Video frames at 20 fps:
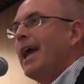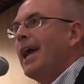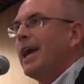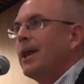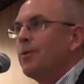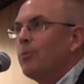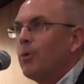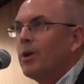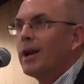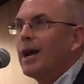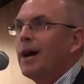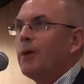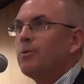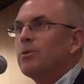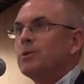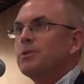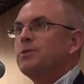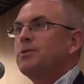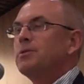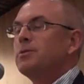And what I
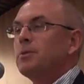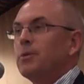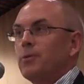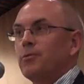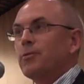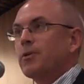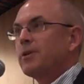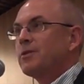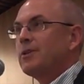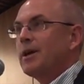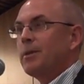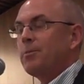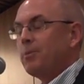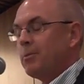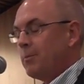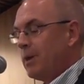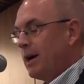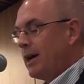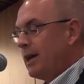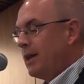will do, for
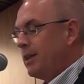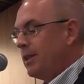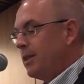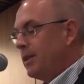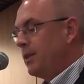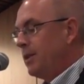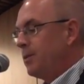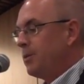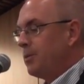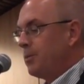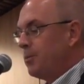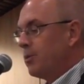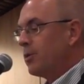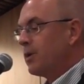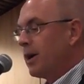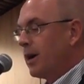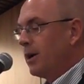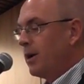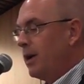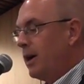example, the
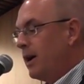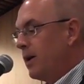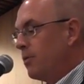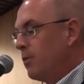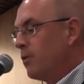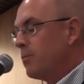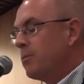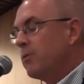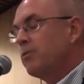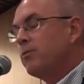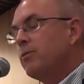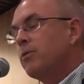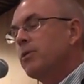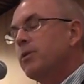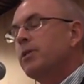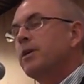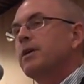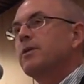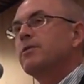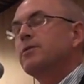book I wrote
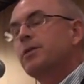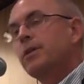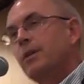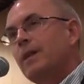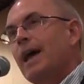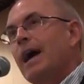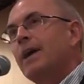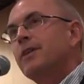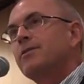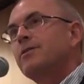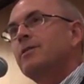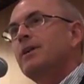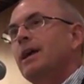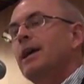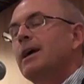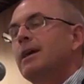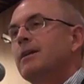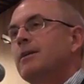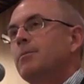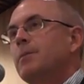before this, The Last
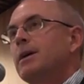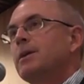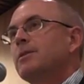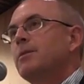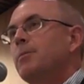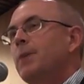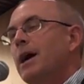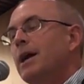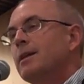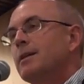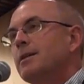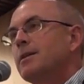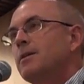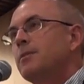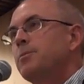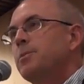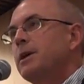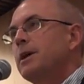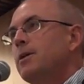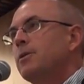Stand, about the Battle of
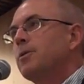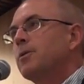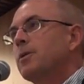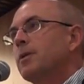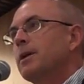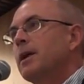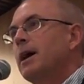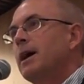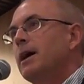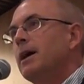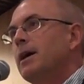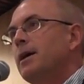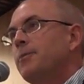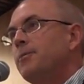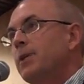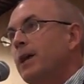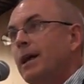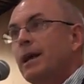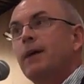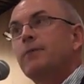Little Bighorn,
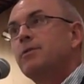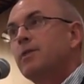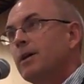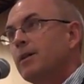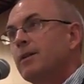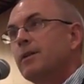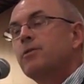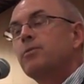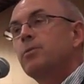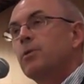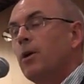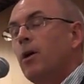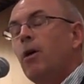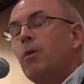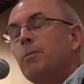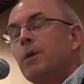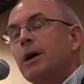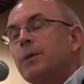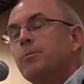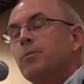and I've done this with
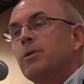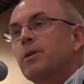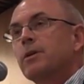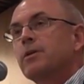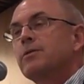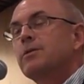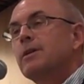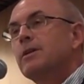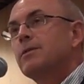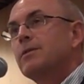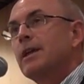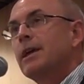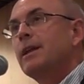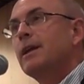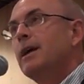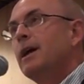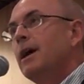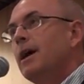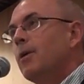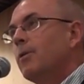all my books, is
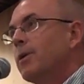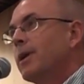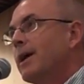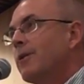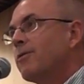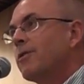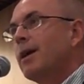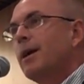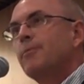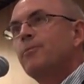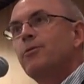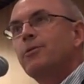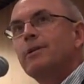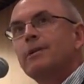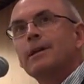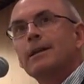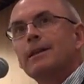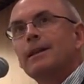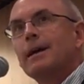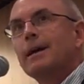that whenever I'm
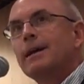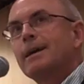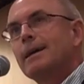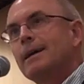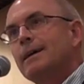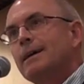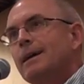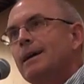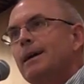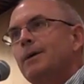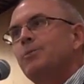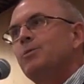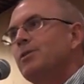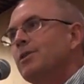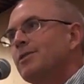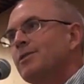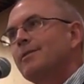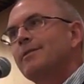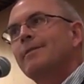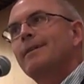feeling like
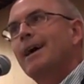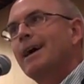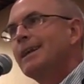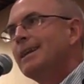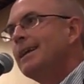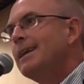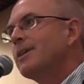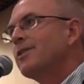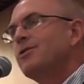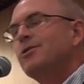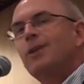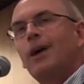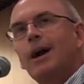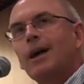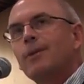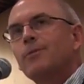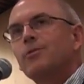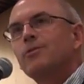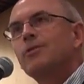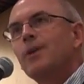I need a
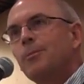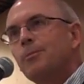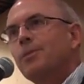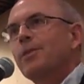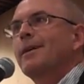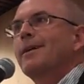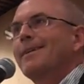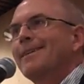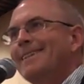shot of something,